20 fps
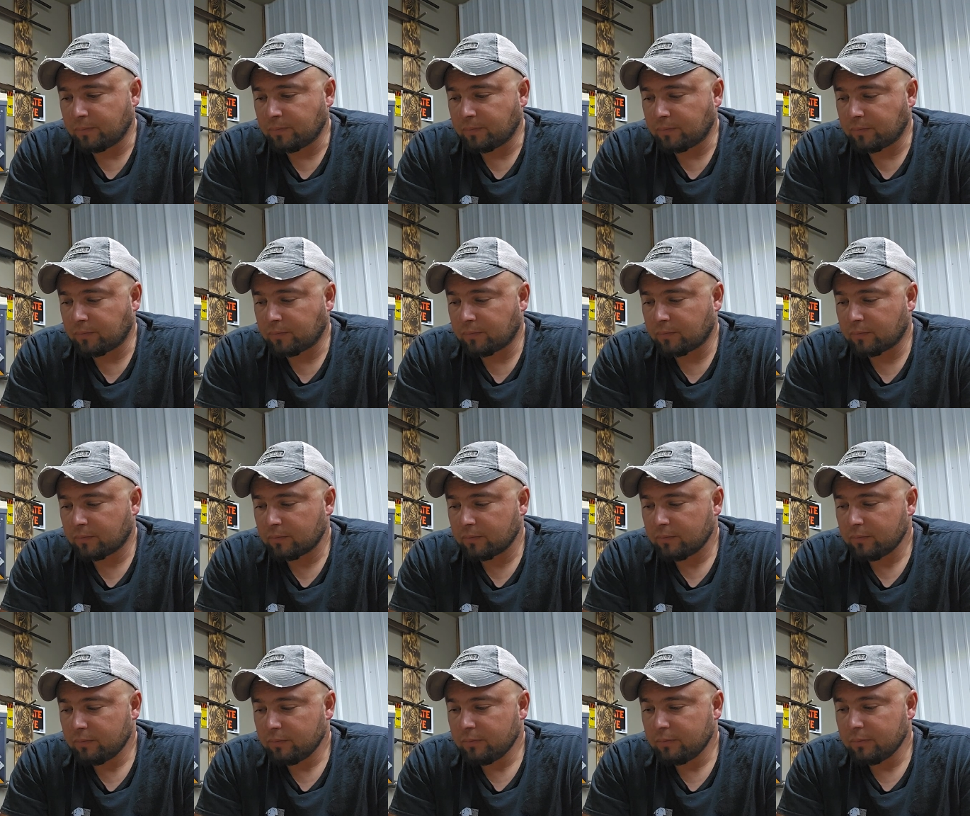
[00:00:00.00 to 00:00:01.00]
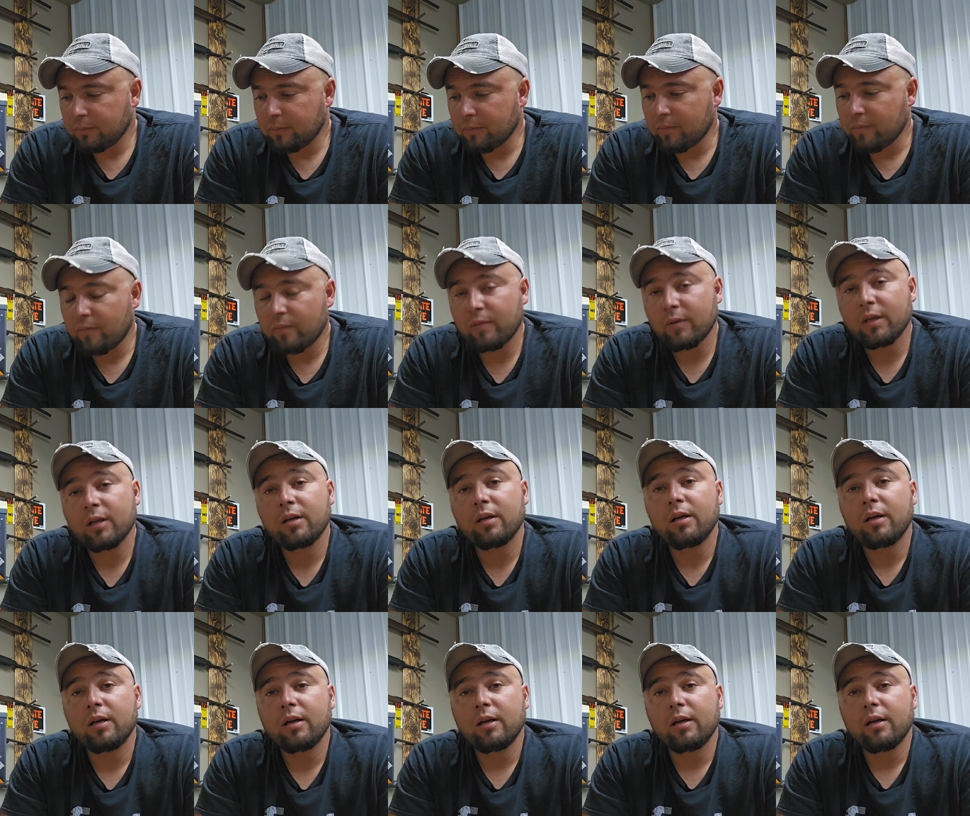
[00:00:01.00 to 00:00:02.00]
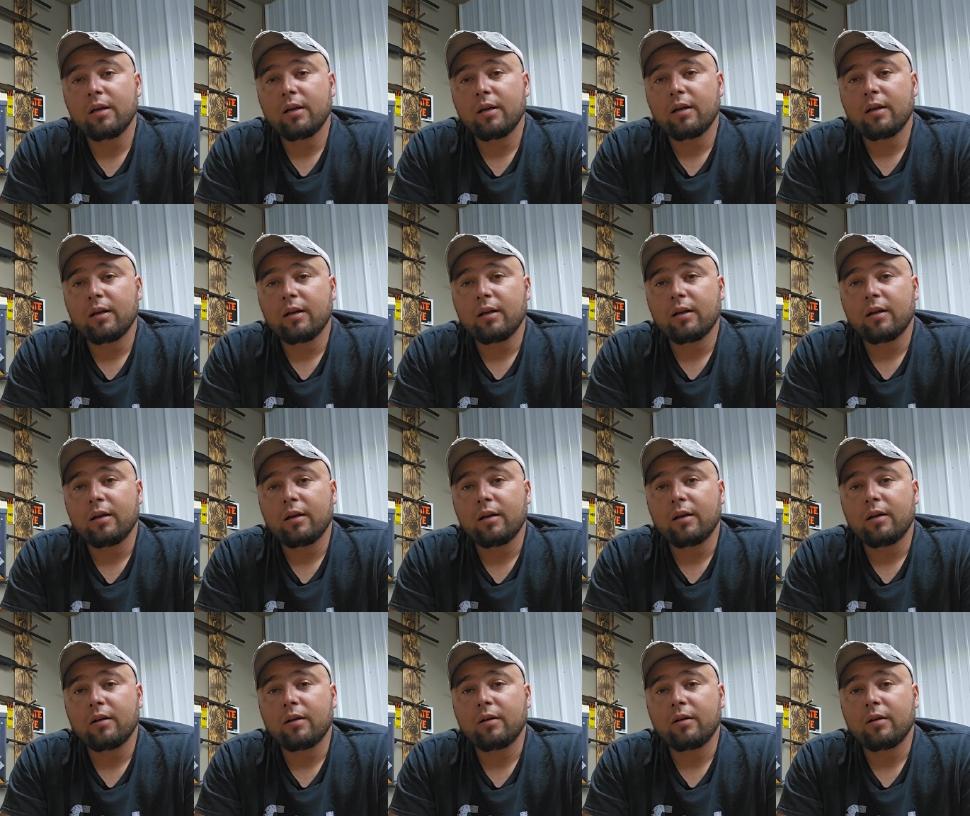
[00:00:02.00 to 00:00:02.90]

(silence)